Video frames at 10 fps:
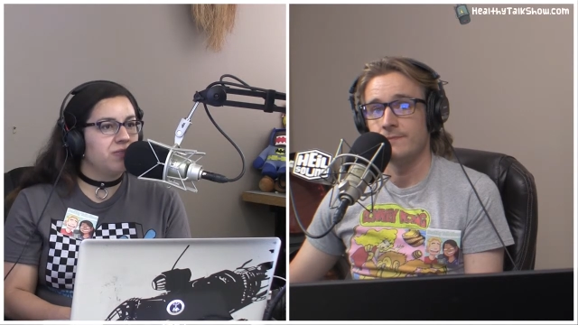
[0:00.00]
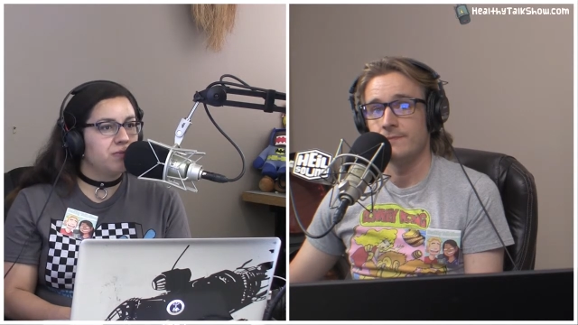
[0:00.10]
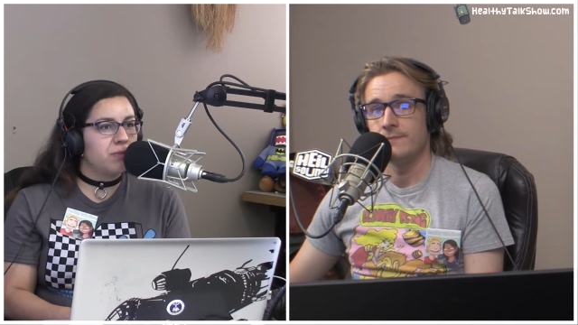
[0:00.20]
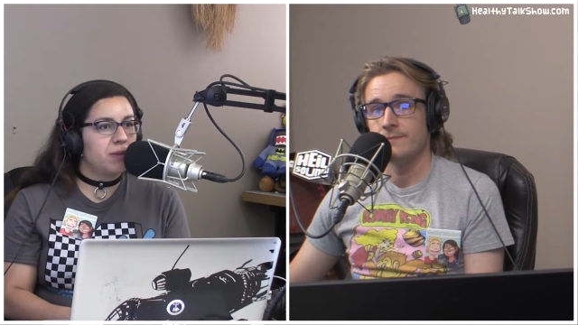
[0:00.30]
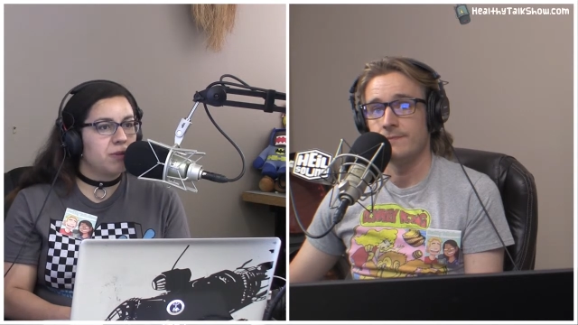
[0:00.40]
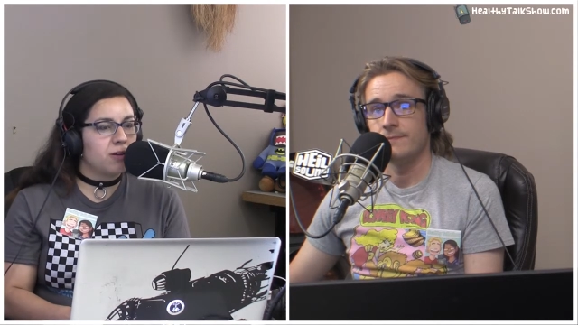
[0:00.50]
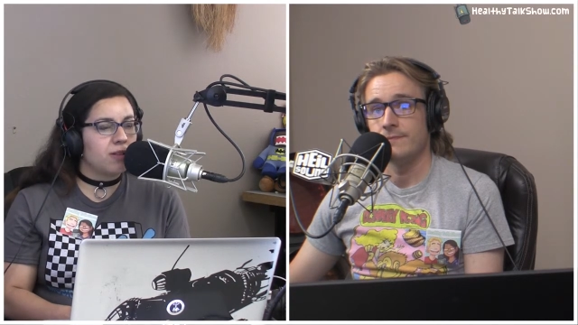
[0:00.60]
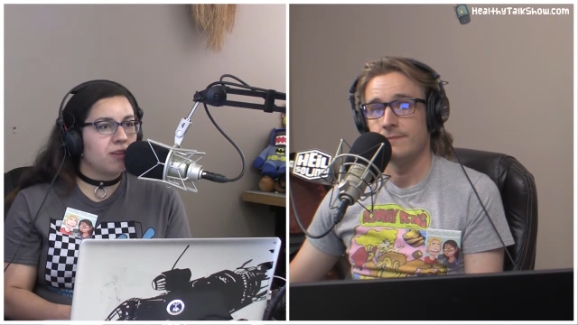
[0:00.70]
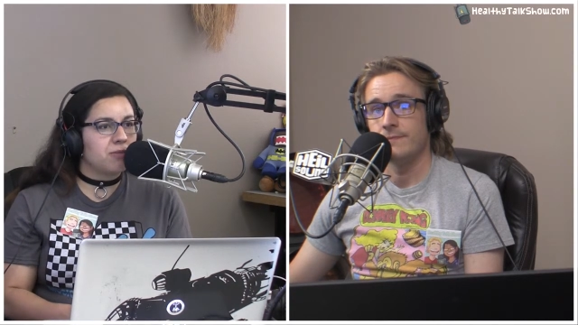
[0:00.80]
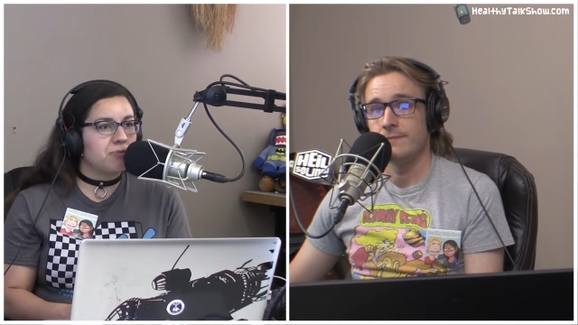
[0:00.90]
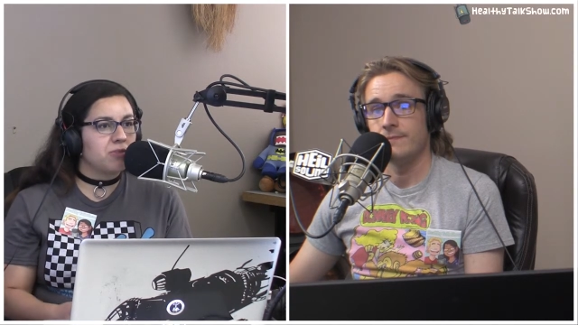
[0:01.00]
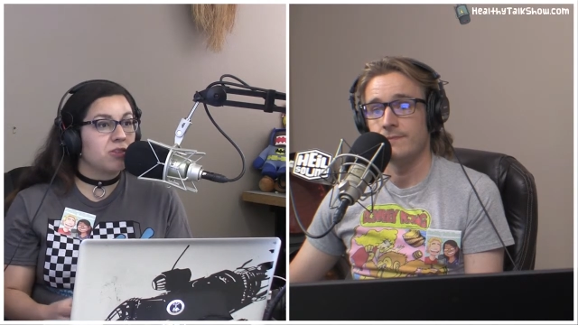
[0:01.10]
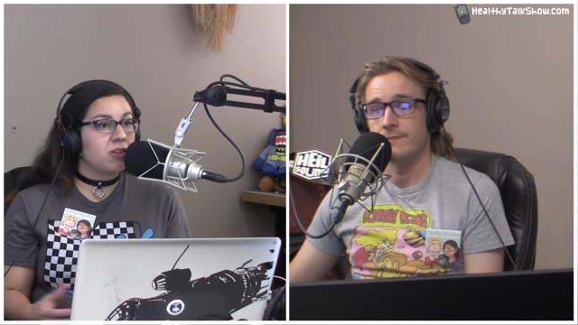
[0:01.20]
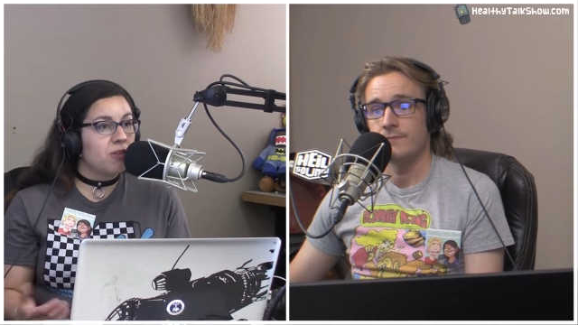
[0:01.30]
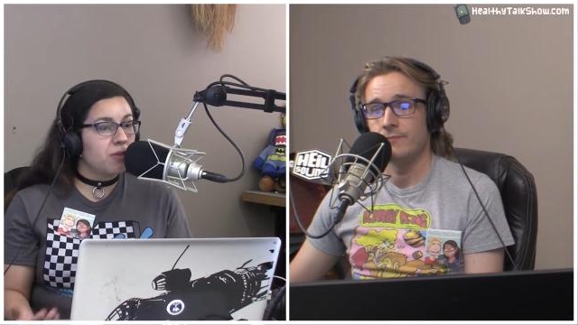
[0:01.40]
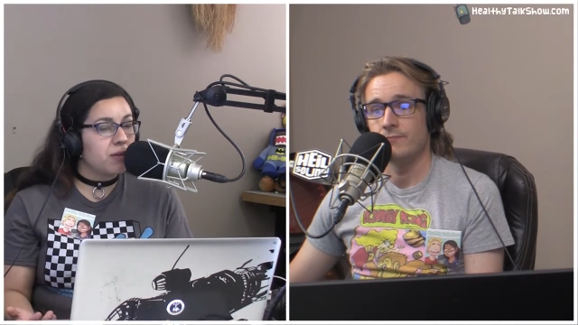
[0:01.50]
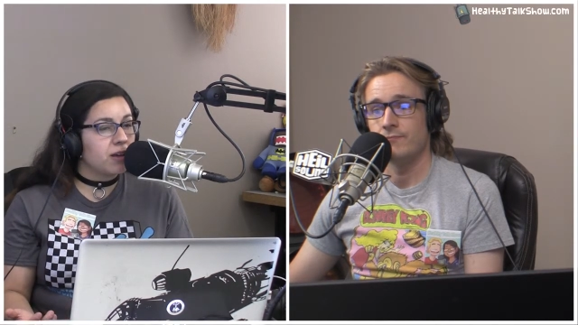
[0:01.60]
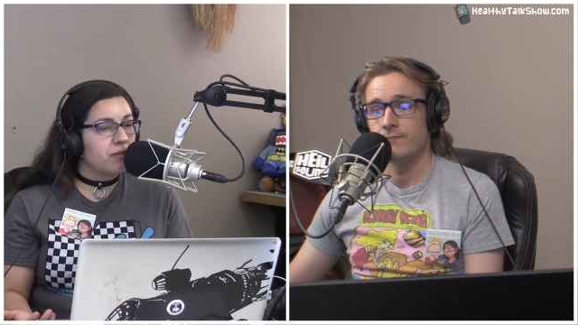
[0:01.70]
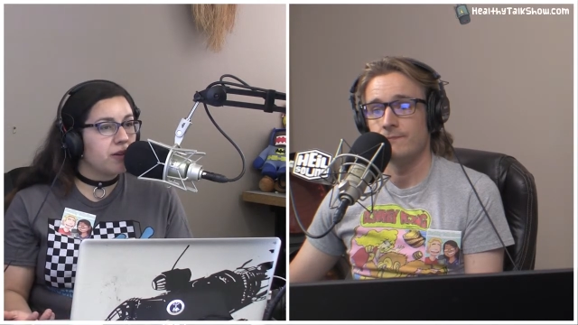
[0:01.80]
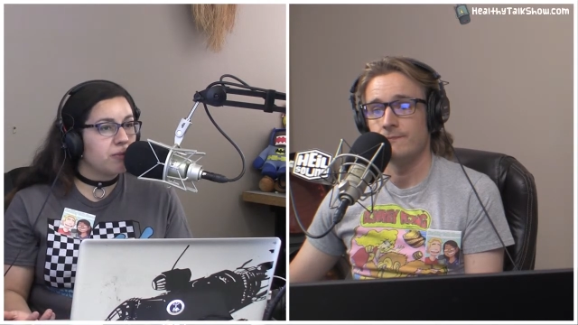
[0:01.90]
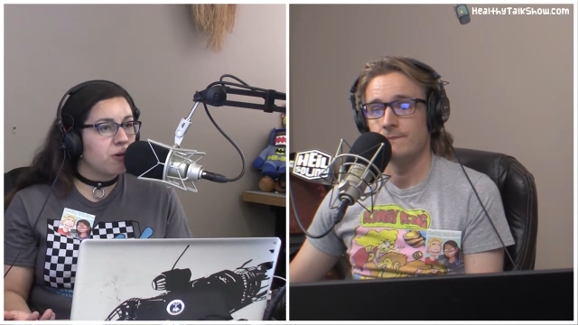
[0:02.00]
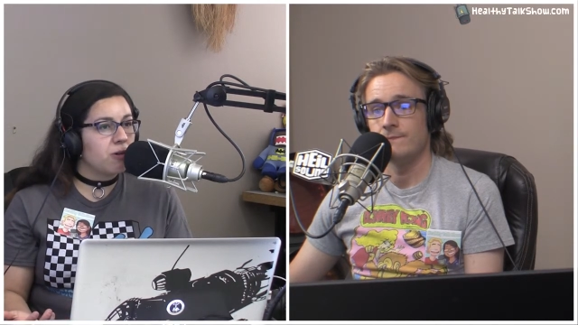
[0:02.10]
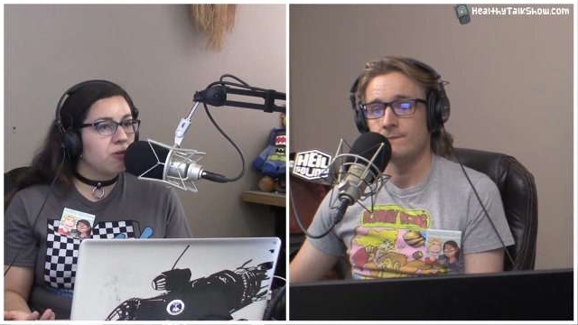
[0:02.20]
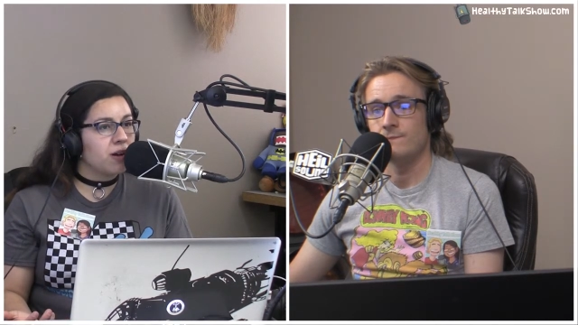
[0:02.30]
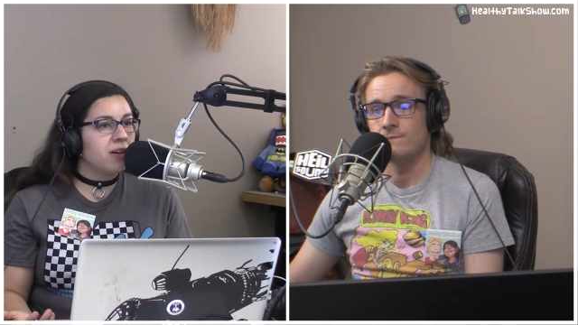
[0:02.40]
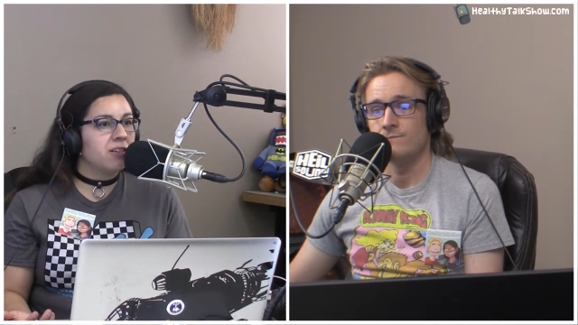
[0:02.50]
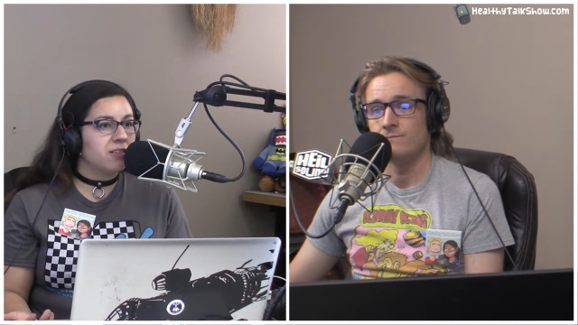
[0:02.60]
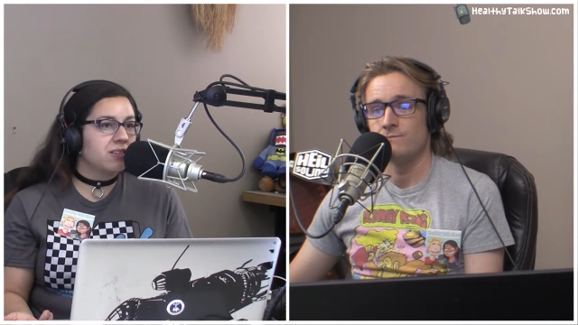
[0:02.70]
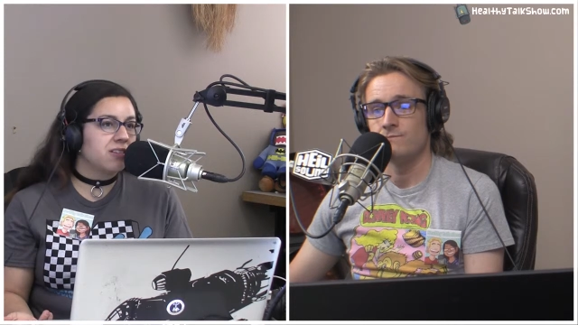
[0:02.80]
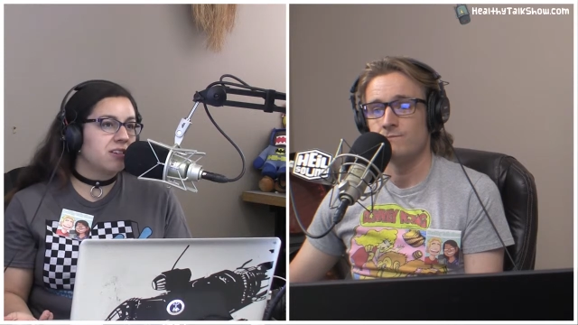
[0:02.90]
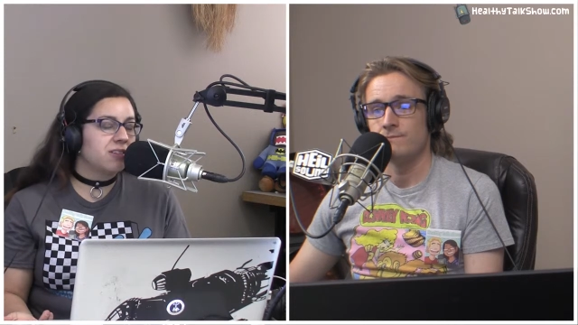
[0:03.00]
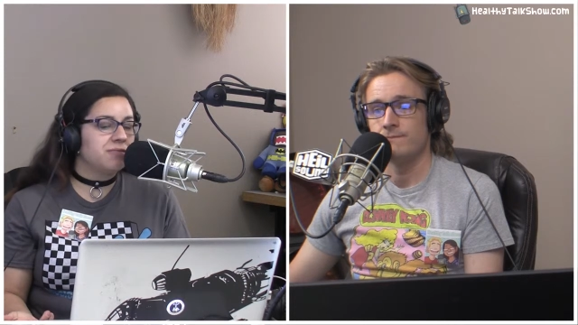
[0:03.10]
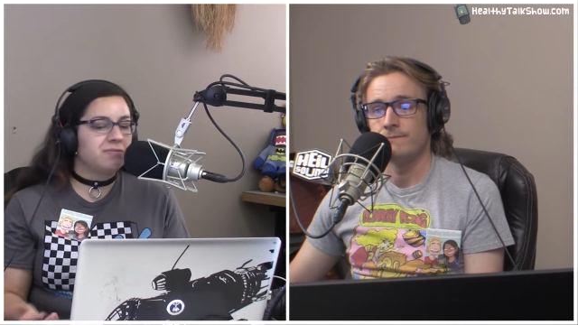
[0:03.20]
Speaker 1: people are at least slowly becoming more aware. So.